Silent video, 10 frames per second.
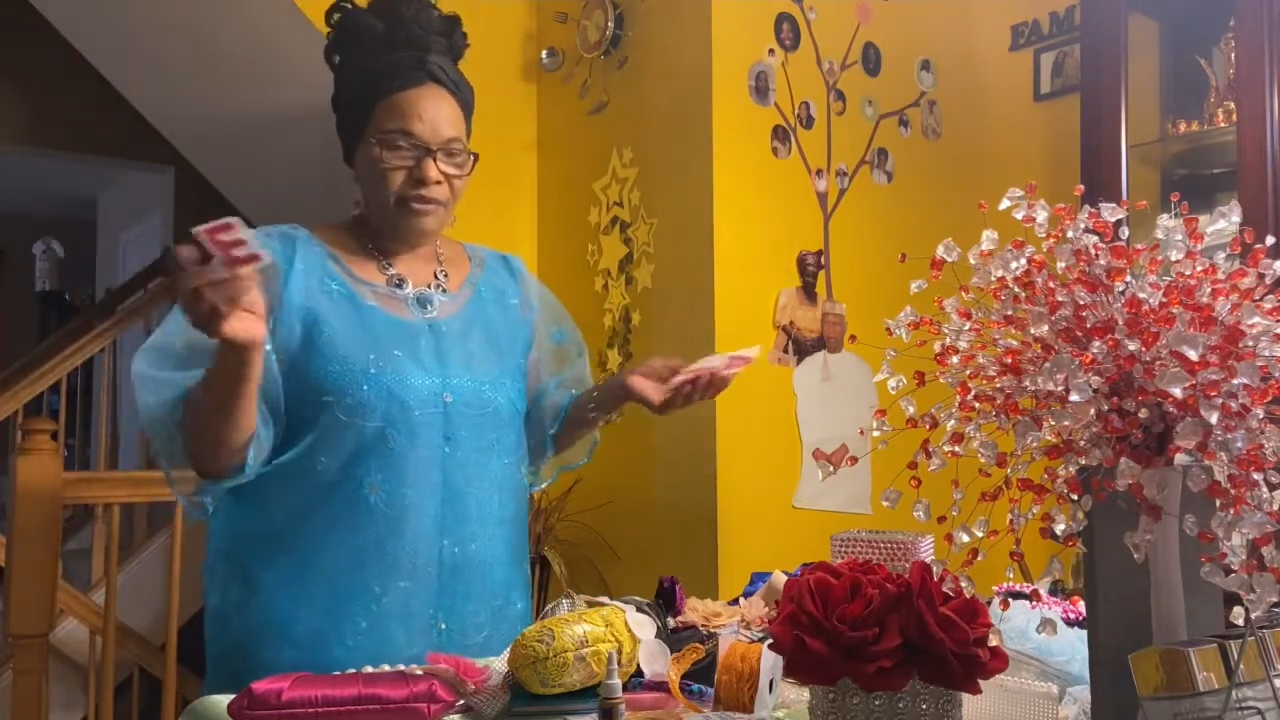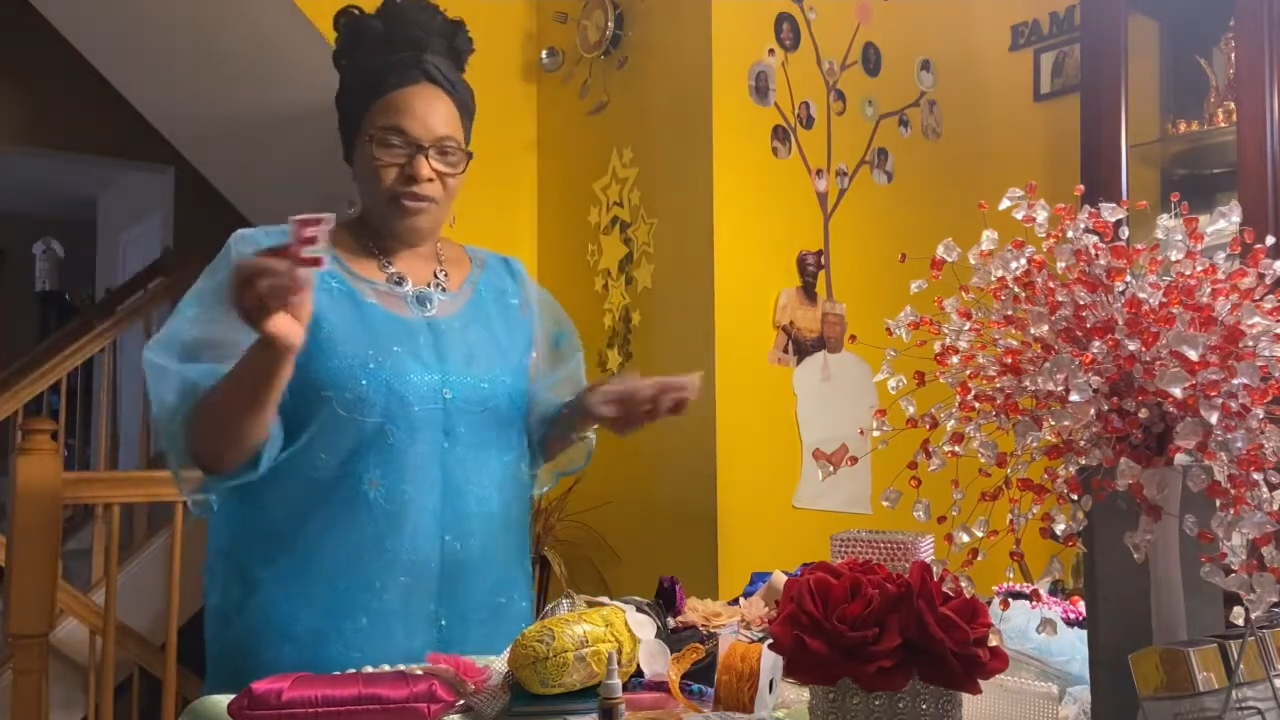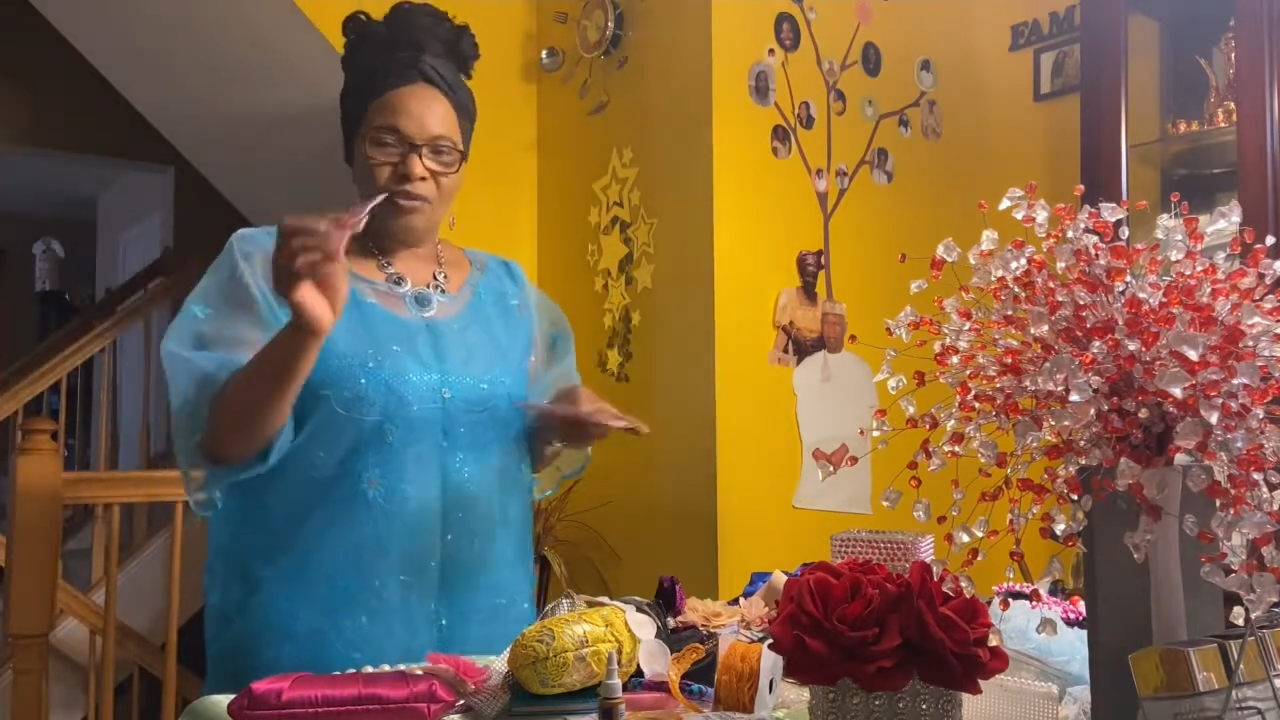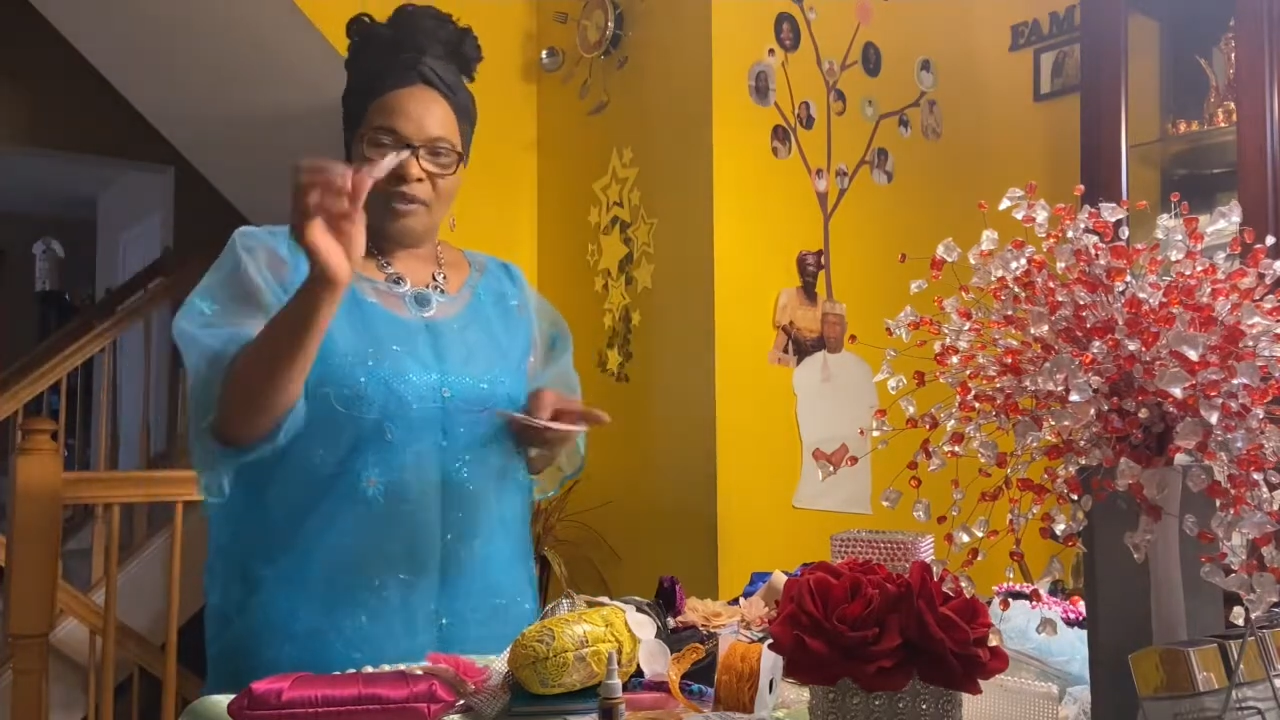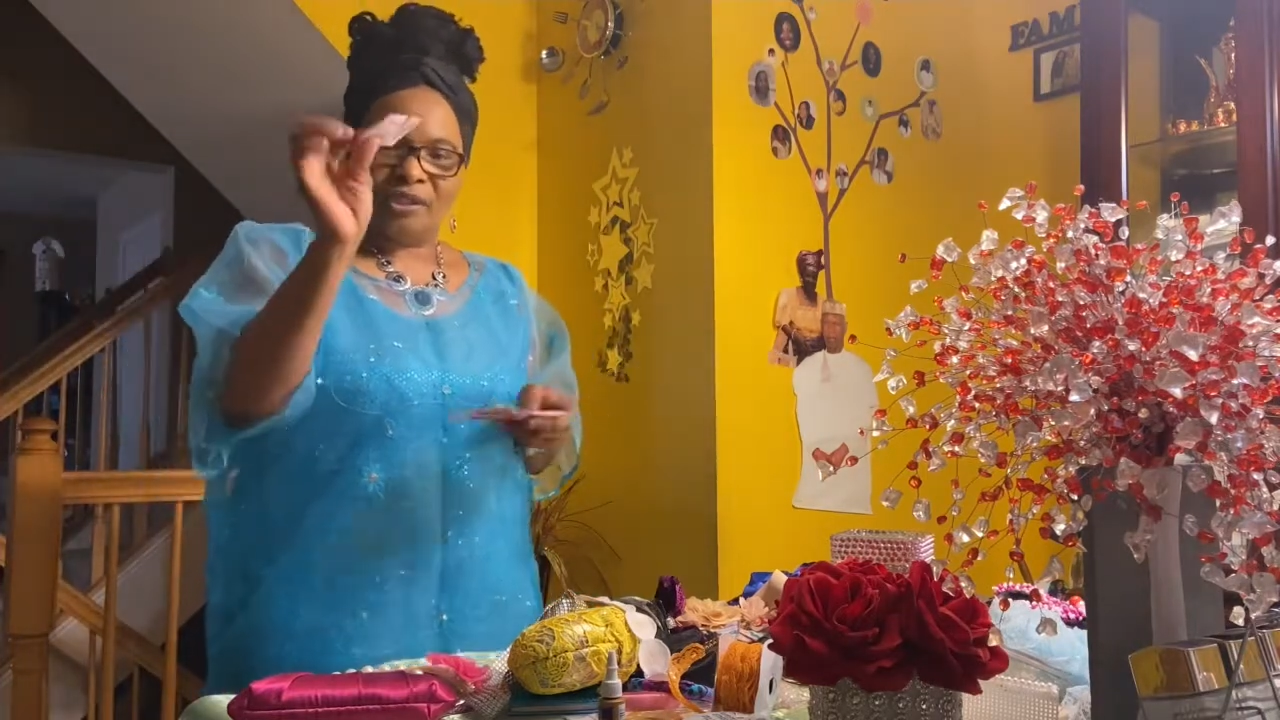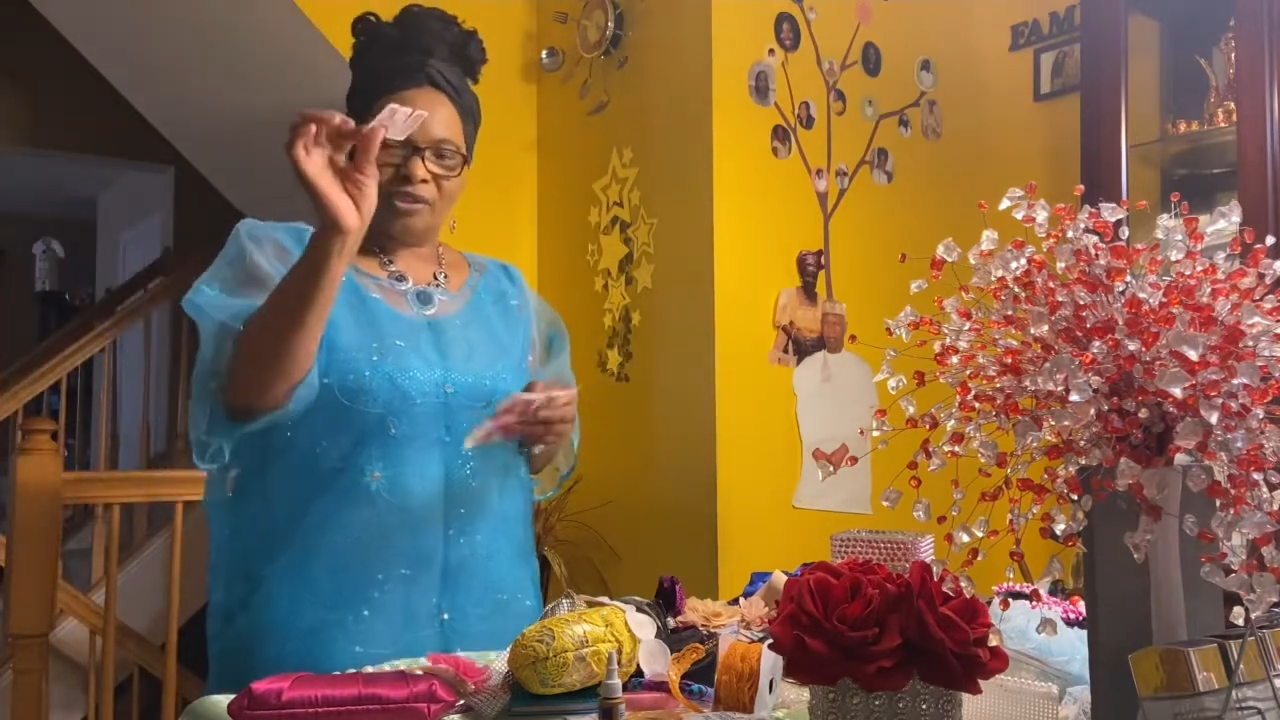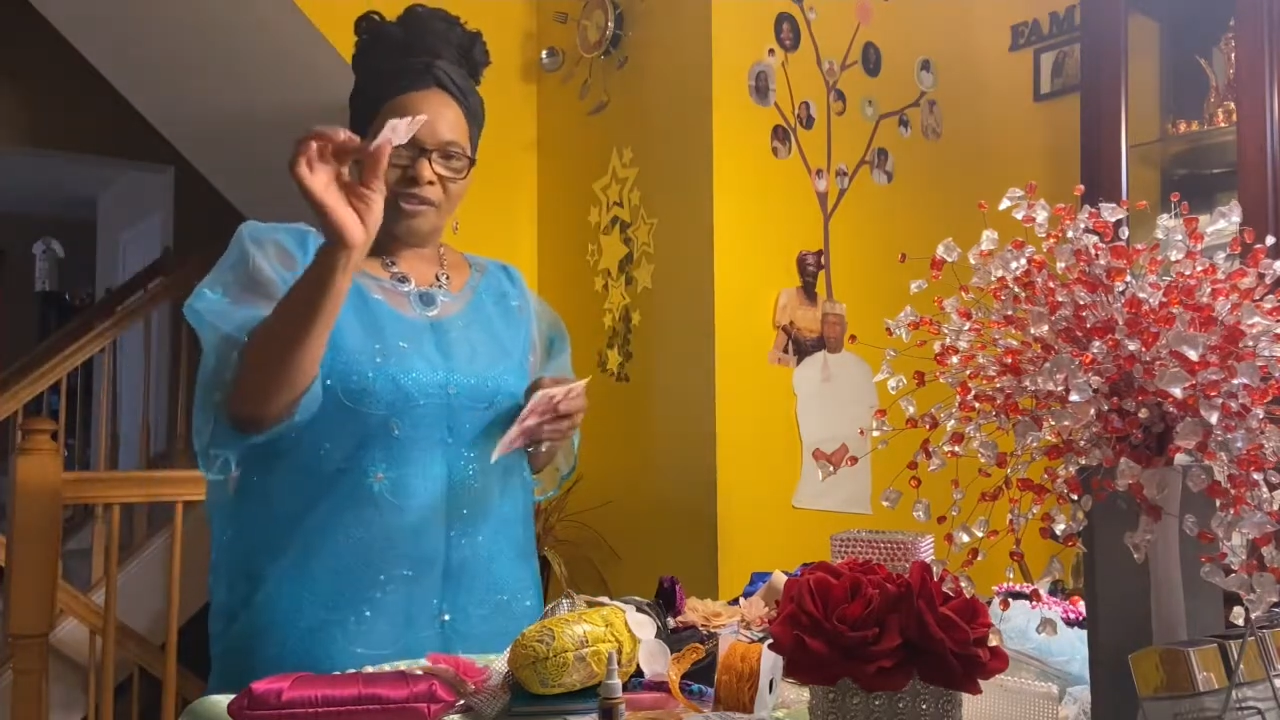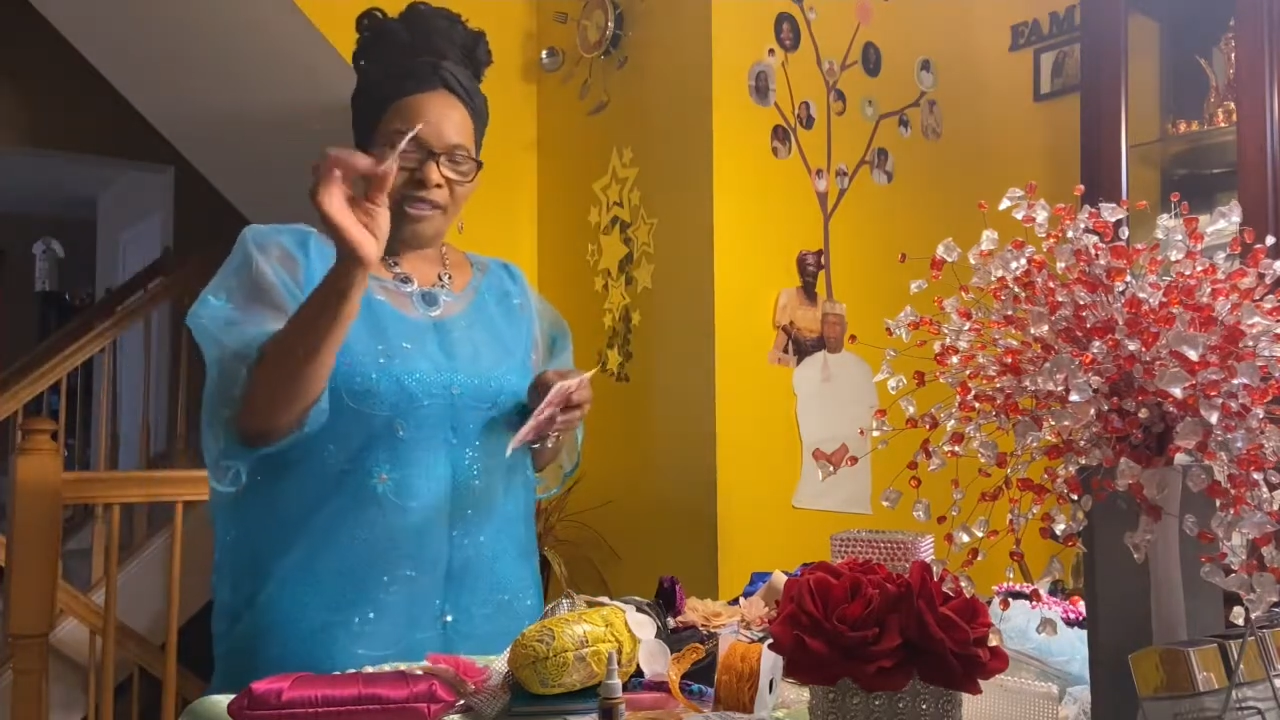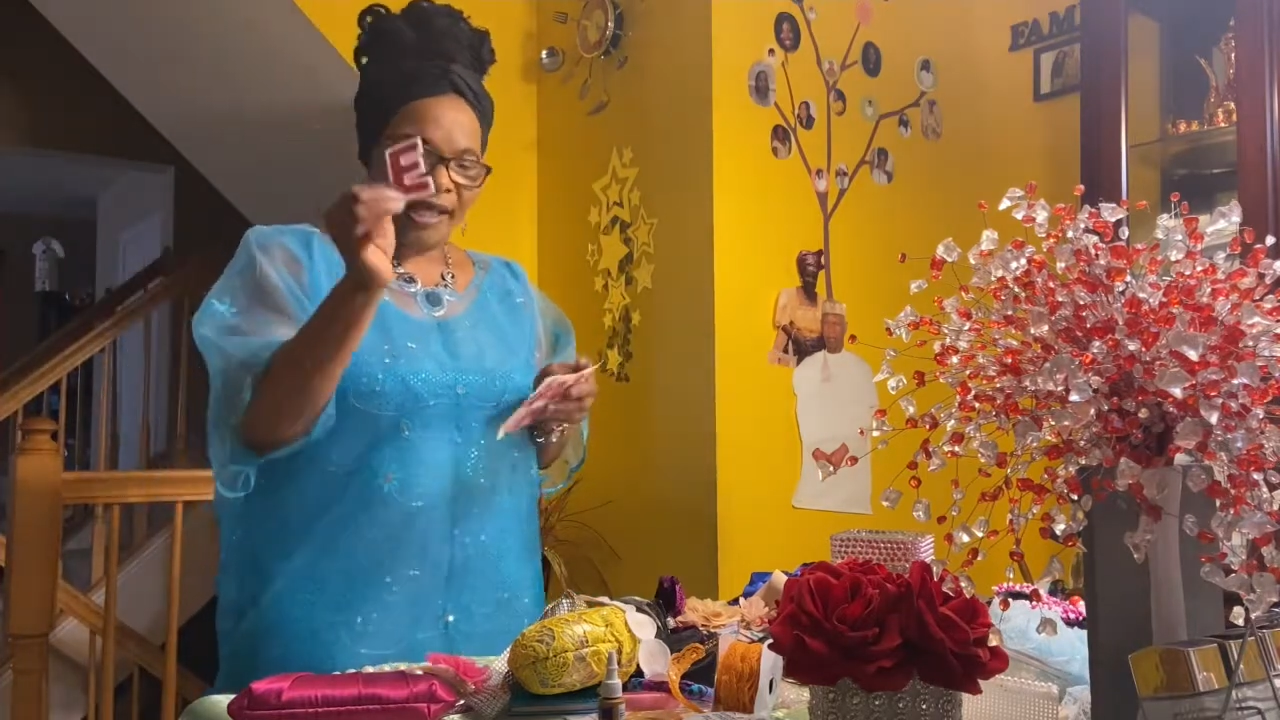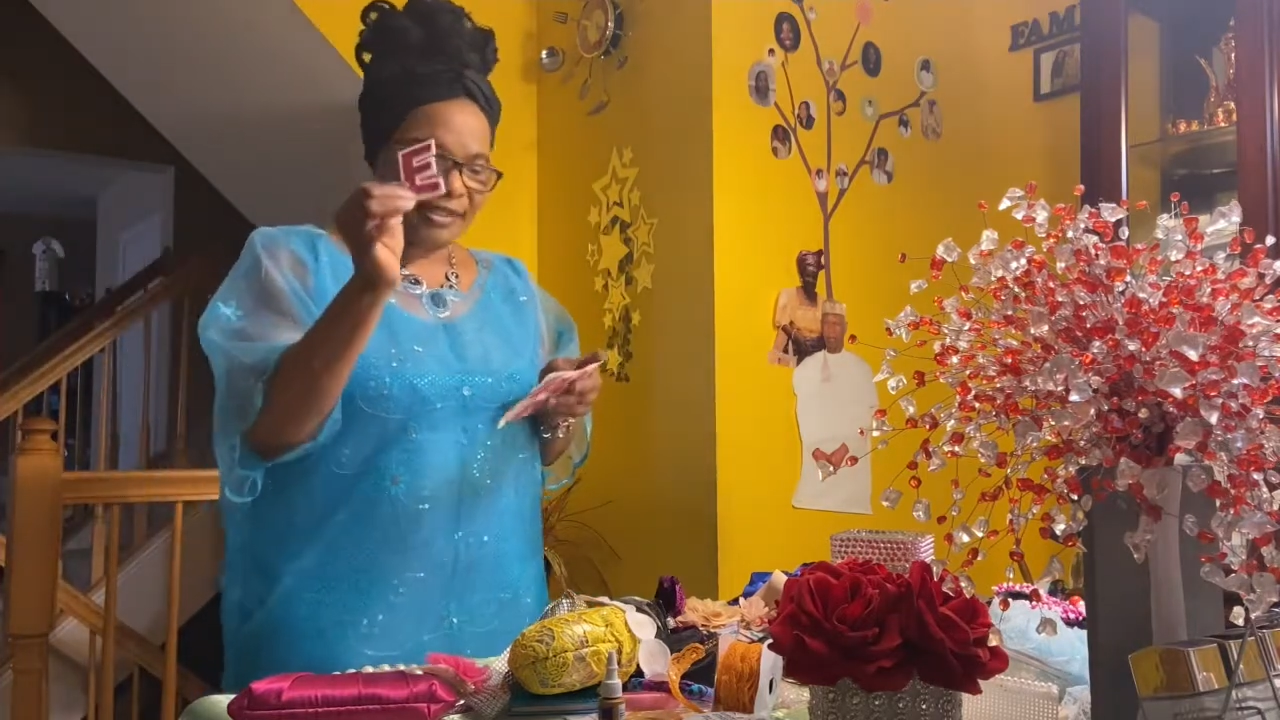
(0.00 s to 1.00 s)
you can
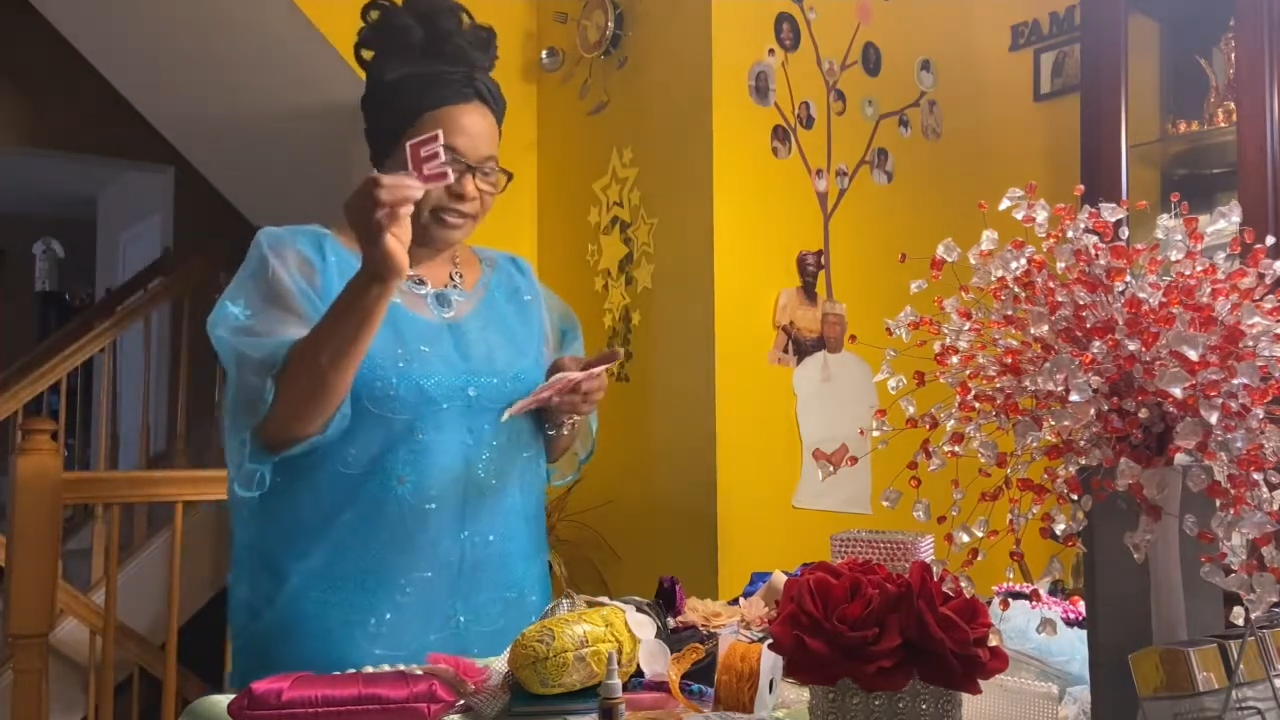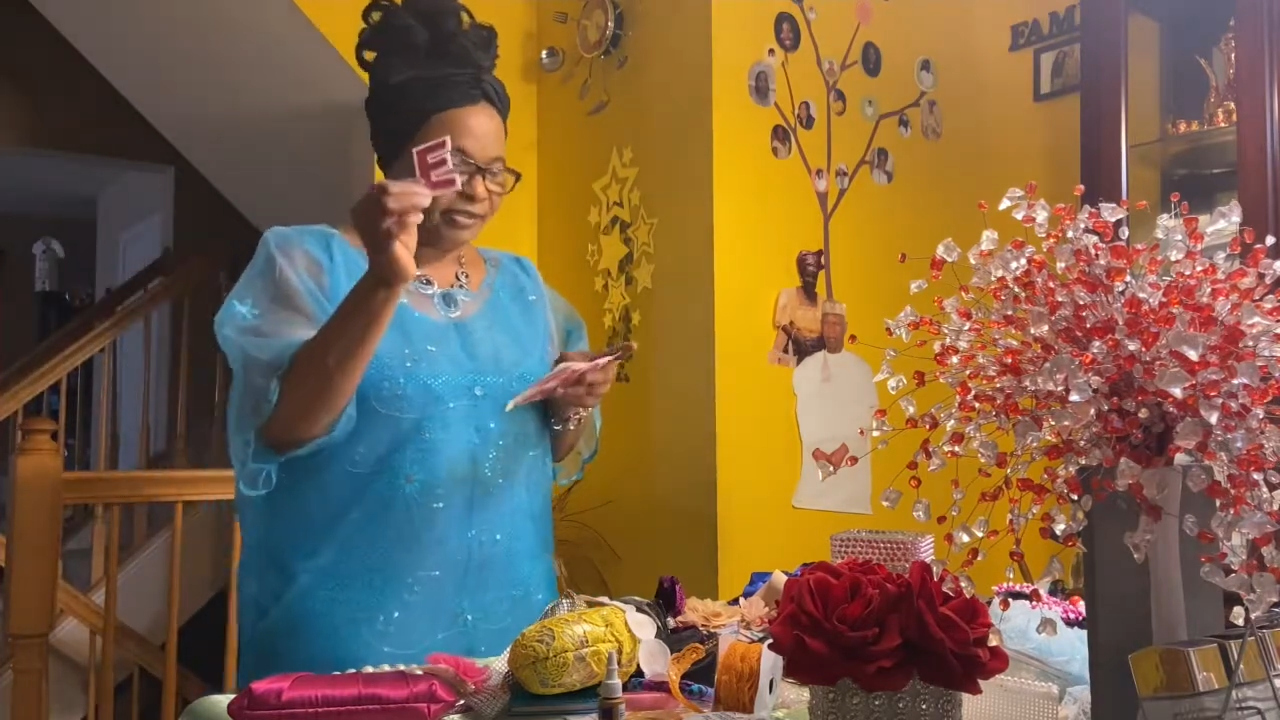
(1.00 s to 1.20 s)
just add